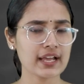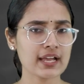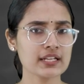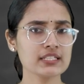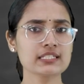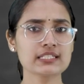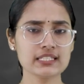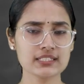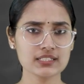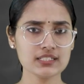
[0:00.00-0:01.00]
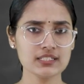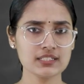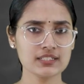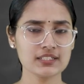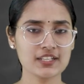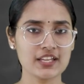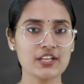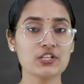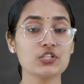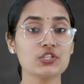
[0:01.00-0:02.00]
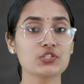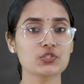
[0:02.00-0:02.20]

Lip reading: and season?